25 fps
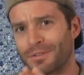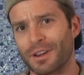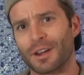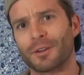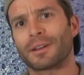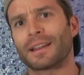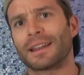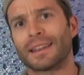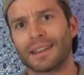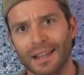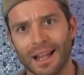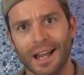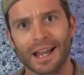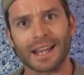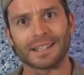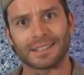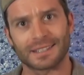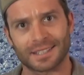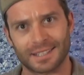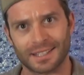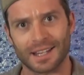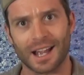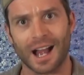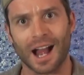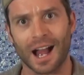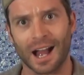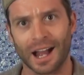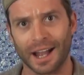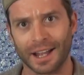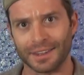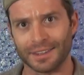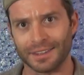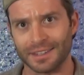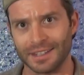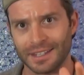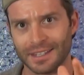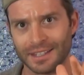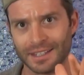very light
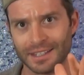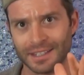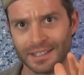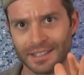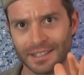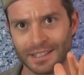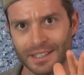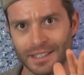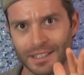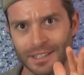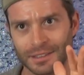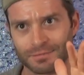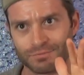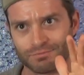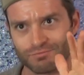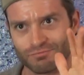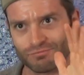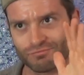on the